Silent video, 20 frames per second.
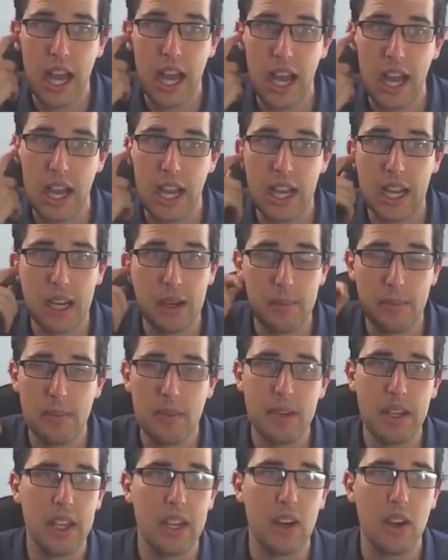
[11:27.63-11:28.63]

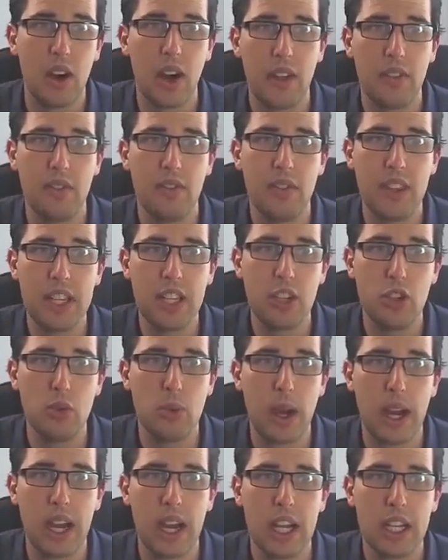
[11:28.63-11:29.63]
Now, I think
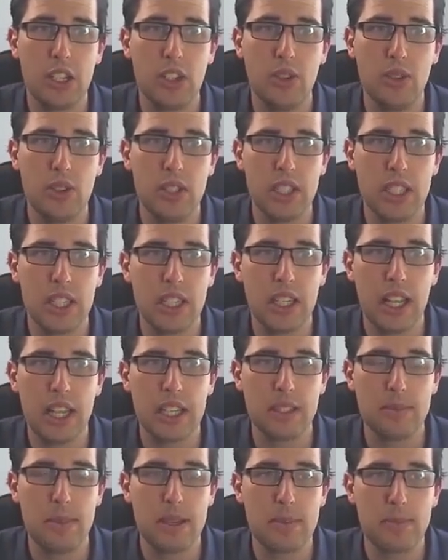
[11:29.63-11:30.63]
you are using
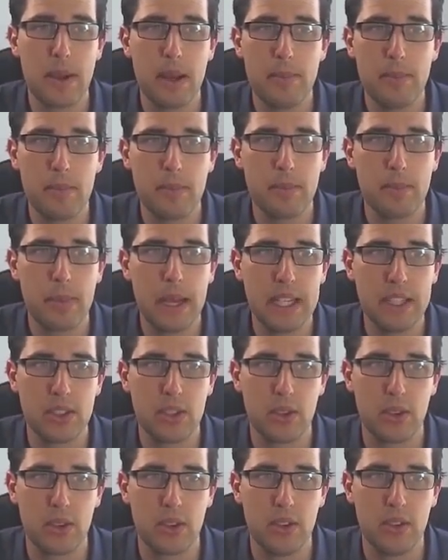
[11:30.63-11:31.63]
SMS Bump
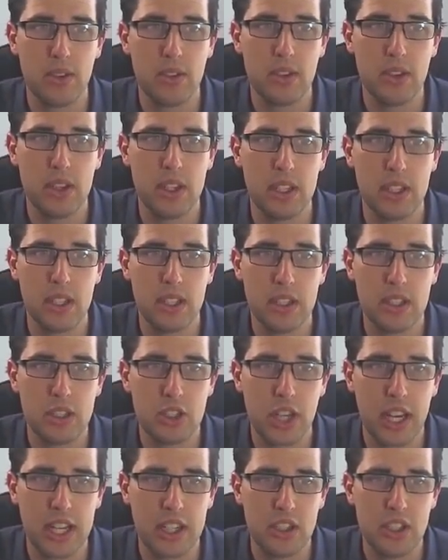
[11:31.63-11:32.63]
based on the
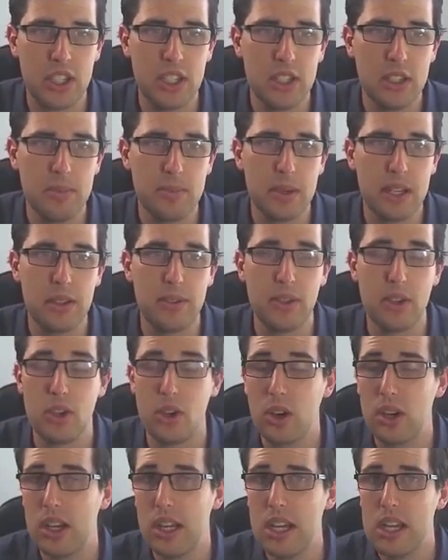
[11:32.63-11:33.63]
change here, but if you're
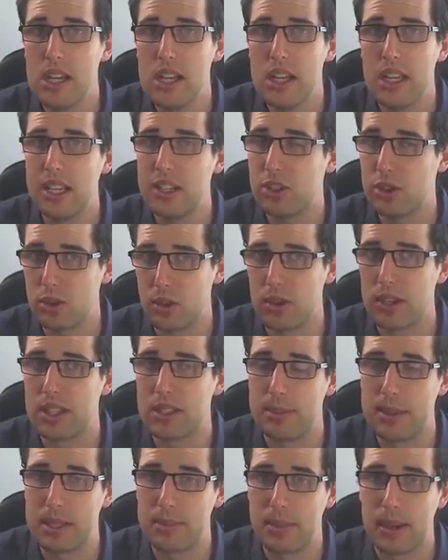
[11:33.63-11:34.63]
not, install
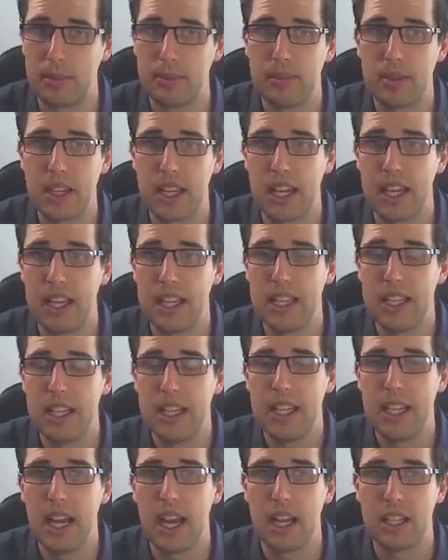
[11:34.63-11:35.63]
SMS Bump, okay?
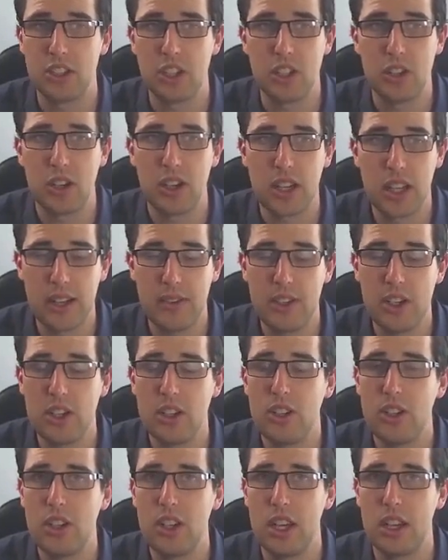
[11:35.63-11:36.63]
So you've got
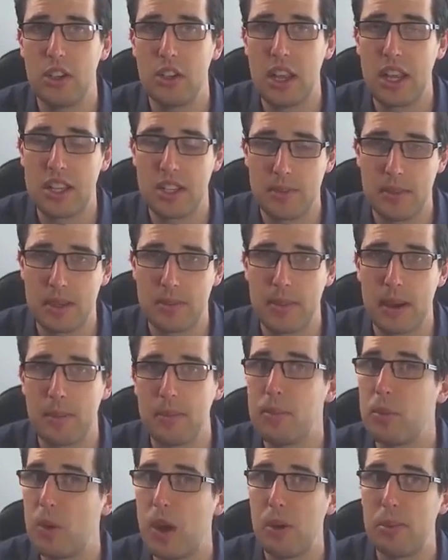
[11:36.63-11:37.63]
Klaviyo, and SMS
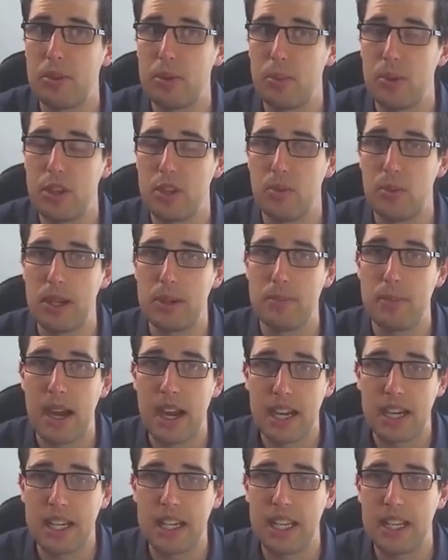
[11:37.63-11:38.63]
Bump will help you with your
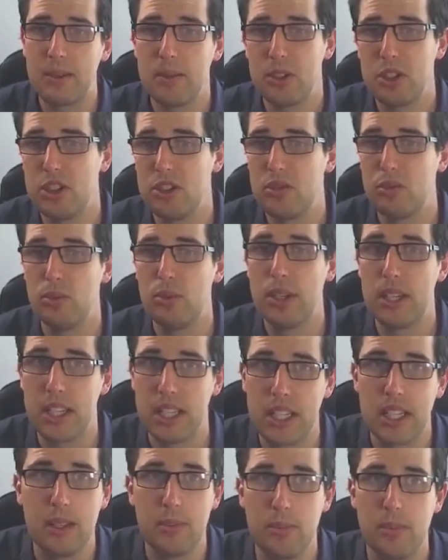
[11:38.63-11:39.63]
remarketing, which is
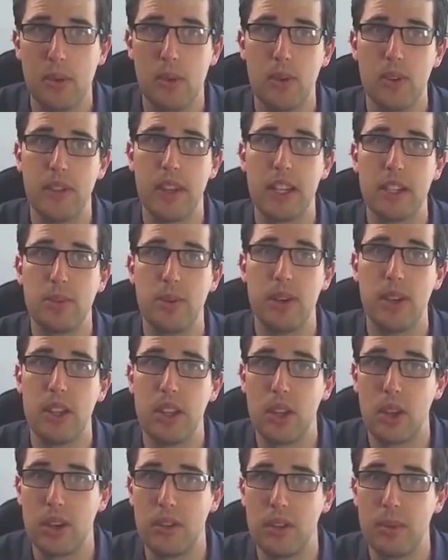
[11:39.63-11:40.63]
really important. That's where a
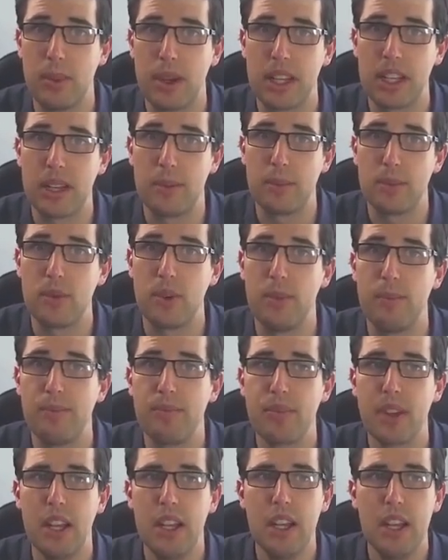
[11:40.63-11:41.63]
lot of your money comes from.